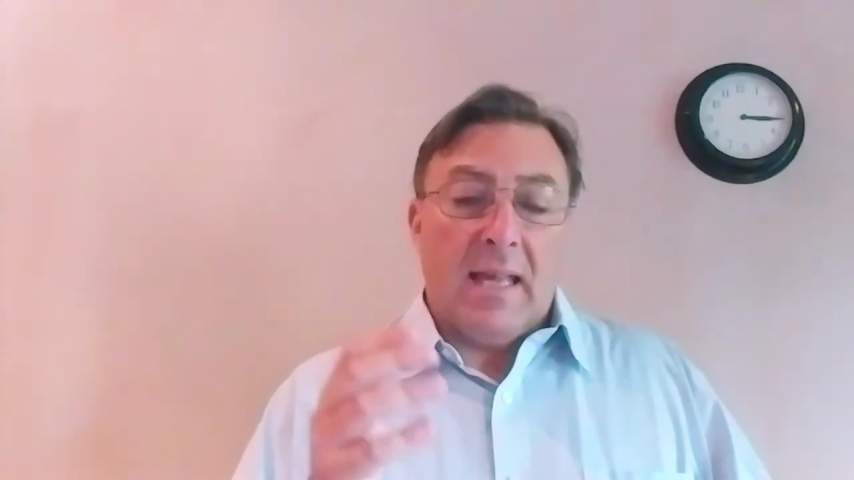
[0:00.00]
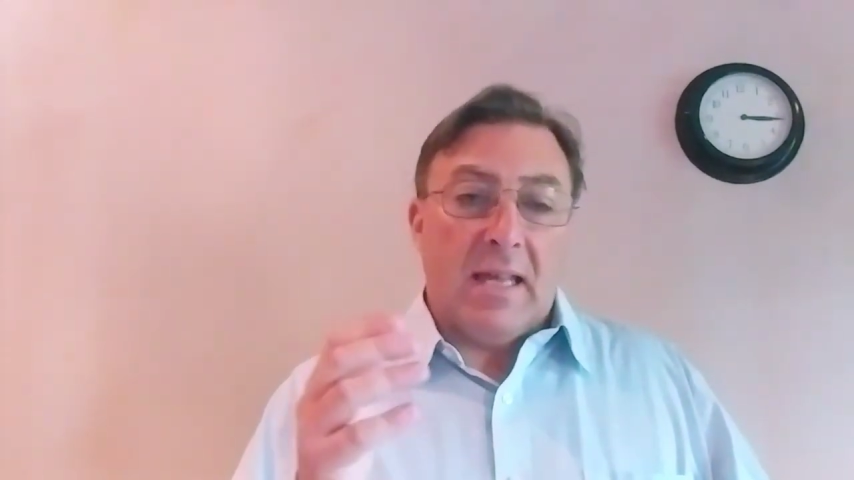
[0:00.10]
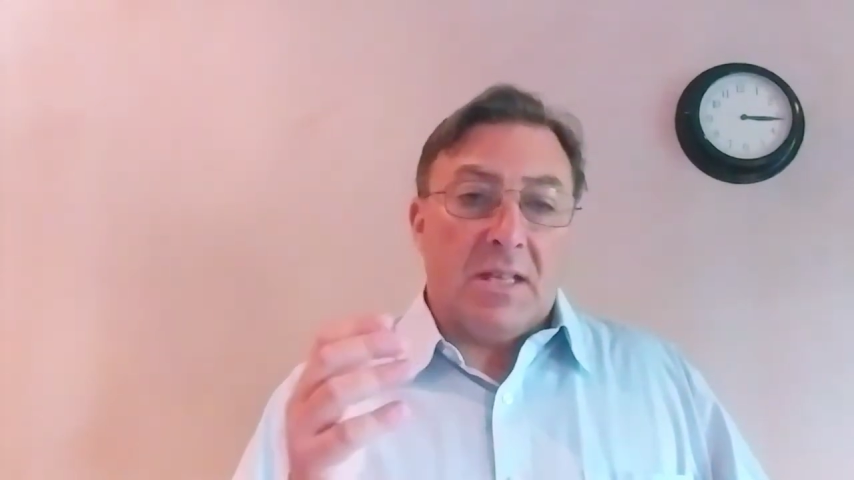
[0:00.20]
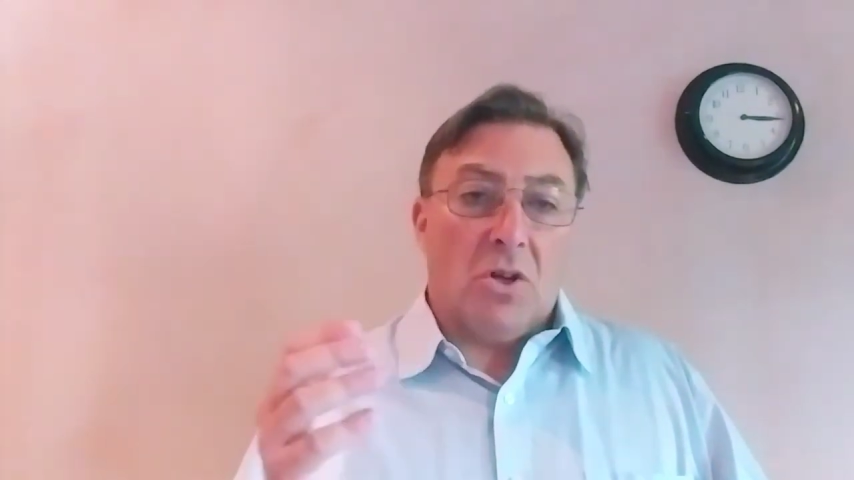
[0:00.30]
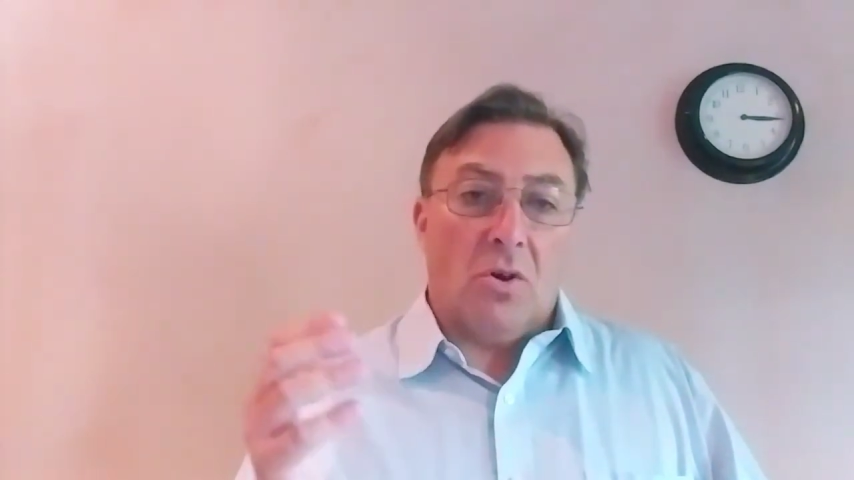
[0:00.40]

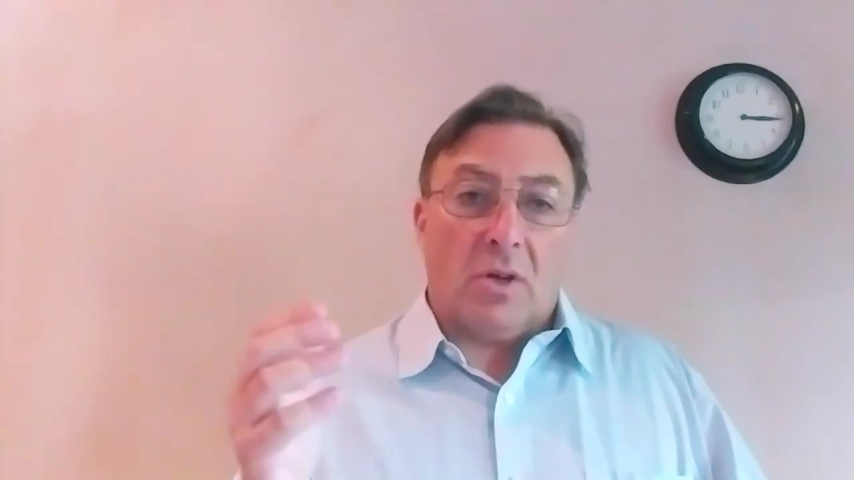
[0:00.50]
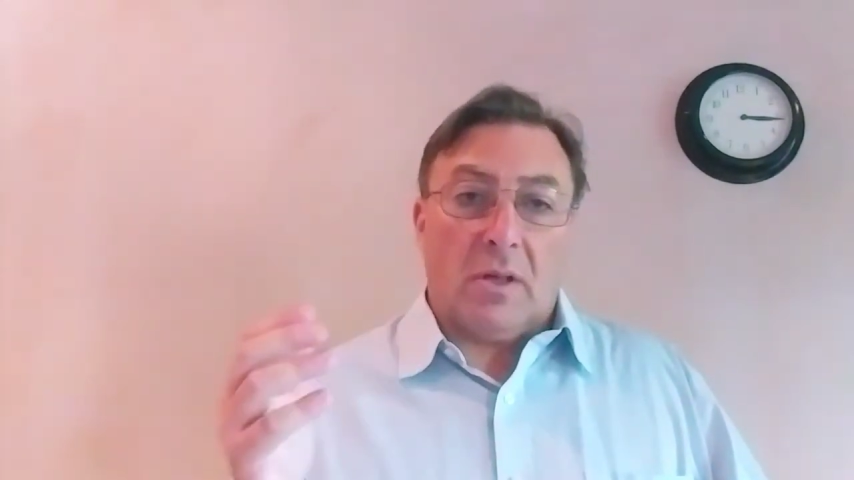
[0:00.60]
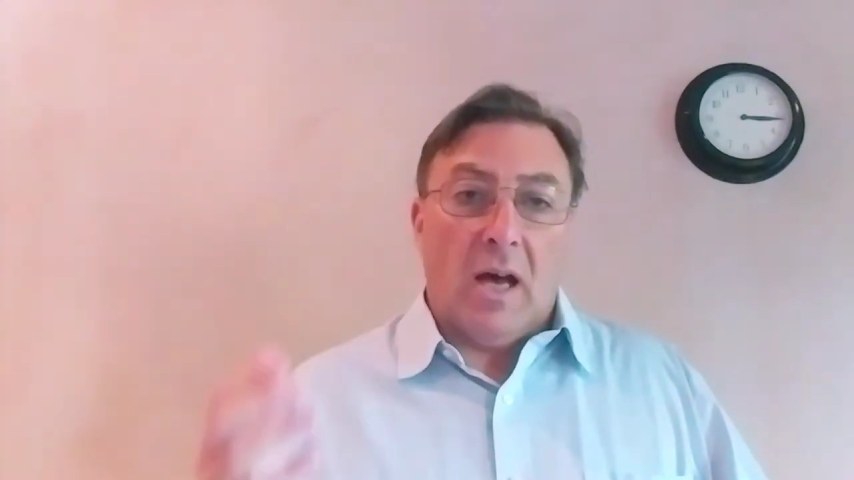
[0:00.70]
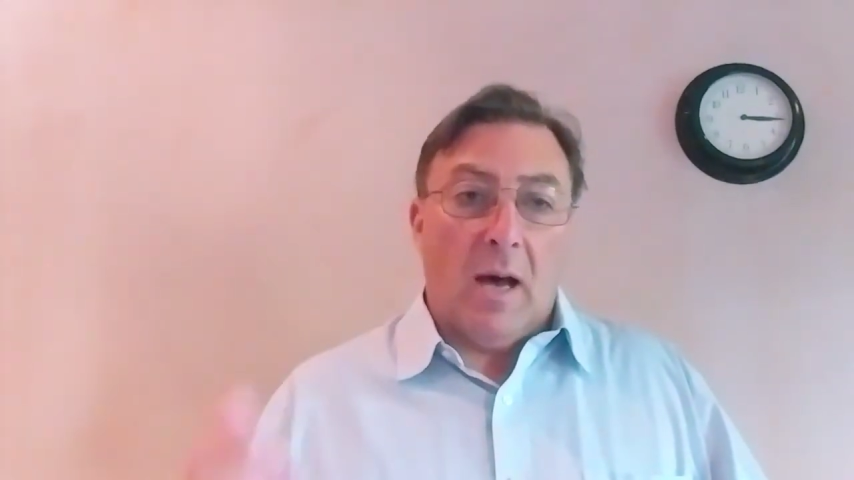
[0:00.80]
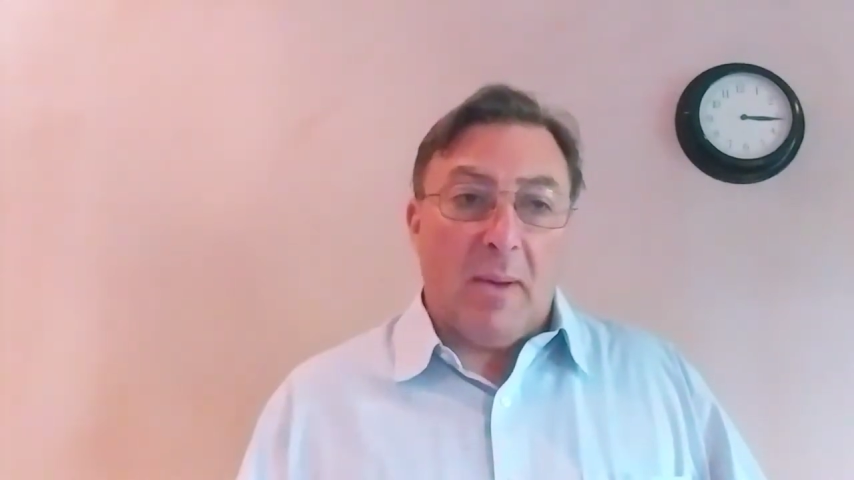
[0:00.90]
It
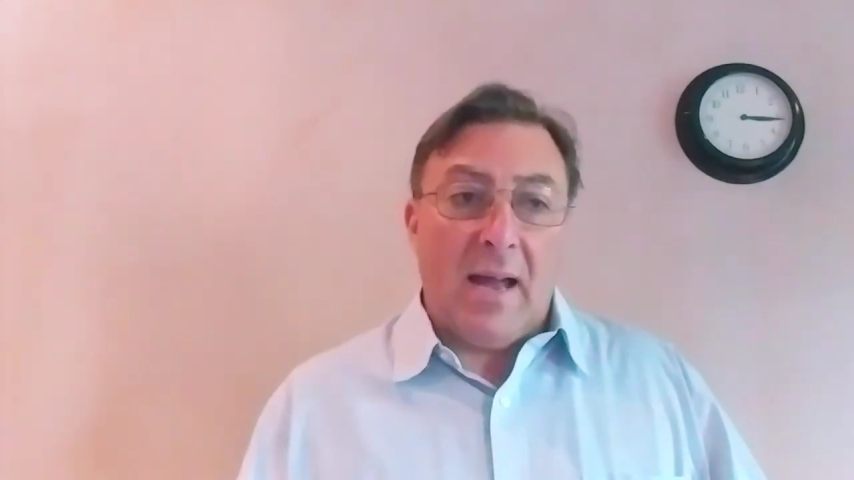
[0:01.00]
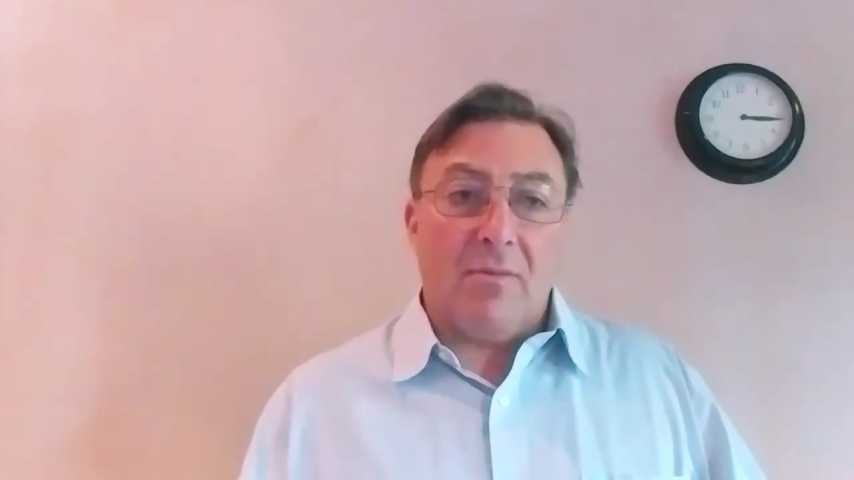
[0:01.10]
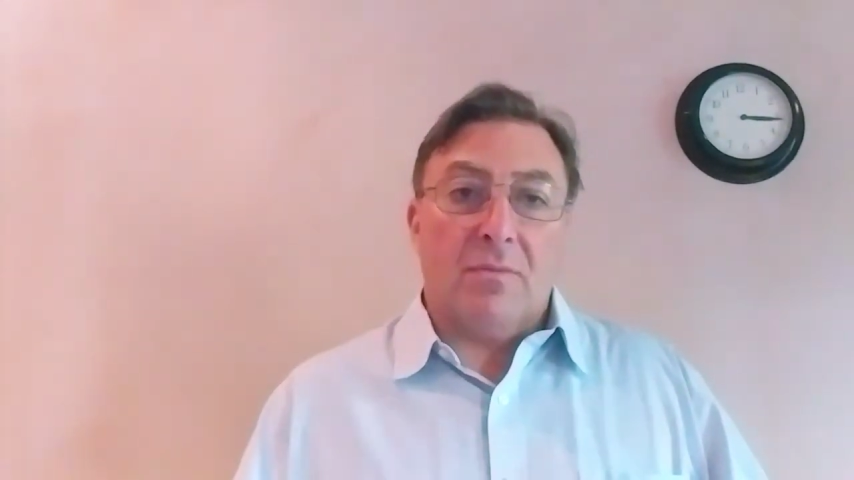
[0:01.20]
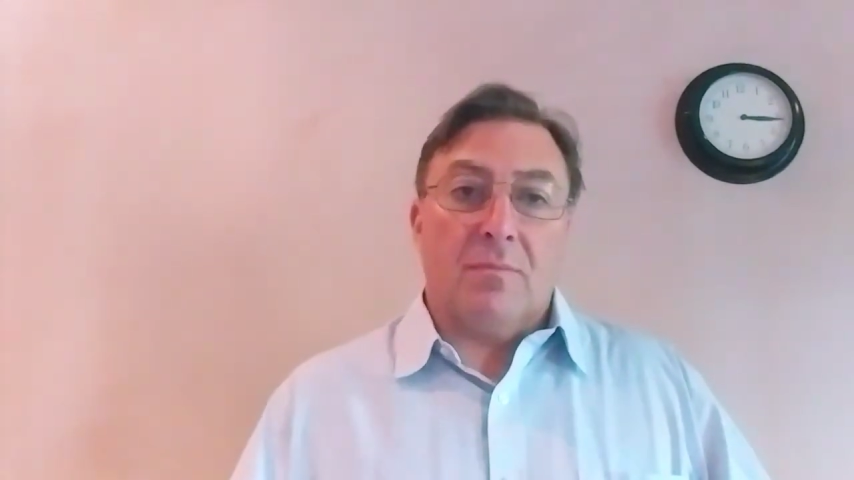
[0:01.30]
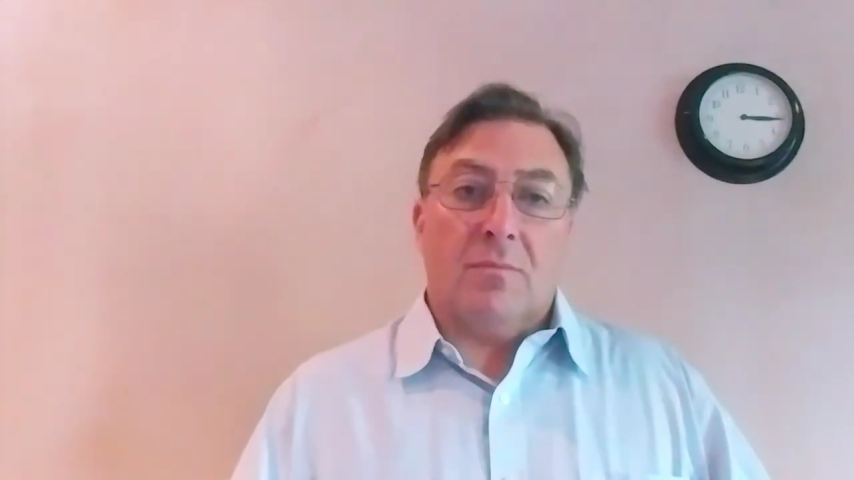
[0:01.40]
took about